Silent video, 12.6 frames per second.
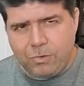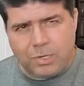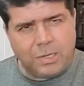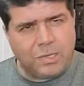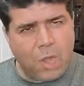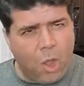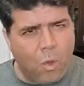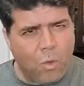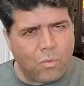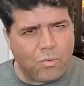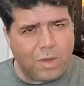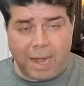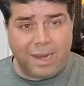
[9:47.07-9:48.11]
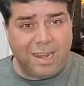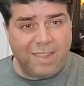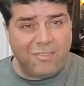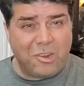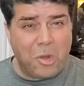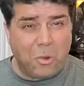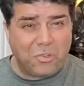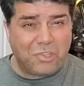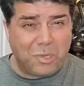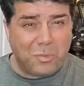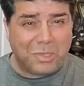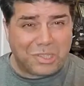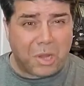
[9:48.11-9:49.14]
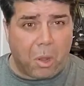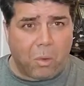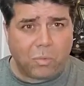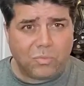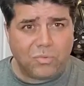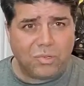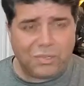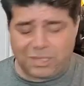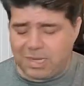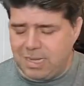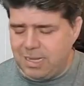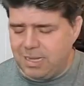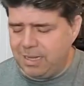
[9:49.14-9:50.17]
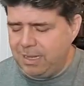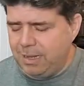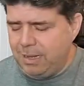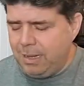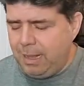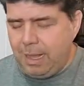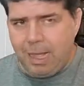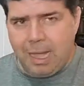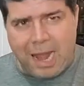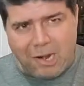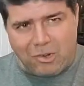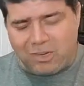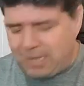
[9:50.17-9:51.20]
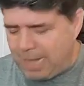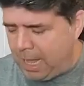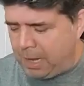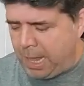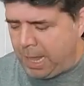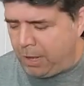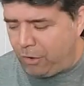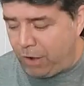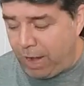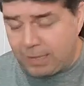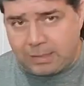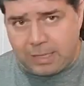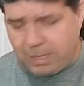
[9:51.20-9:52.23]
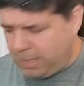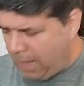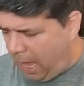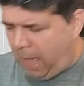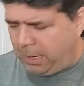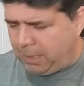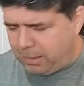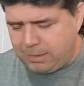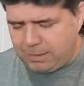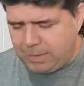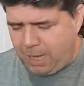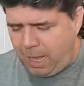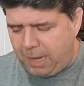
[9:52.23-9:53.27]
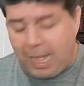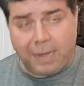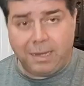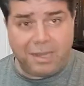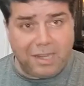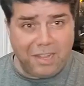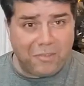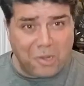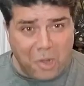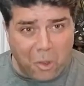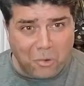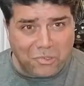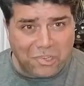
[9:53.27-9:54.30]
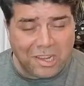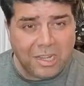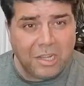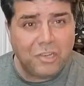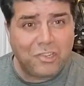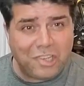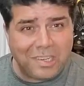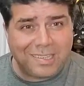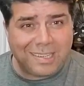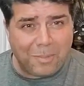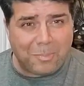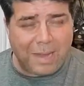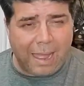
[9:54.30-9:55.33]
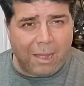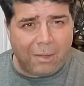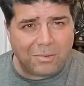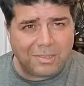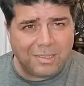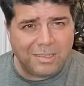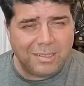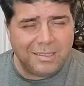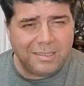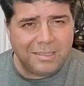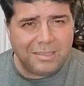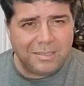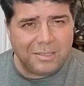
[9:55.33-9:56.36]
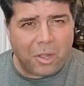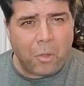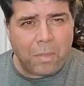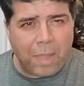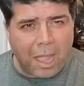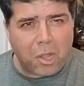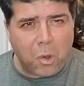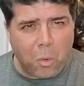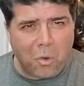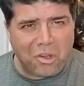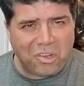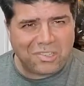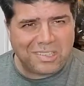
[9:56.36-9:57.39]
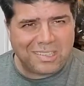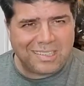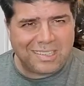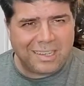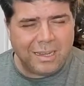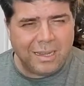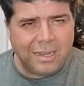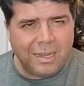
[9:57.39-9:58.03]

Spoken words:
She's gone. I didn't even know she was gone, you see? And I looked down at her and I said, Nana, I didn't even know. She slipped out on that course.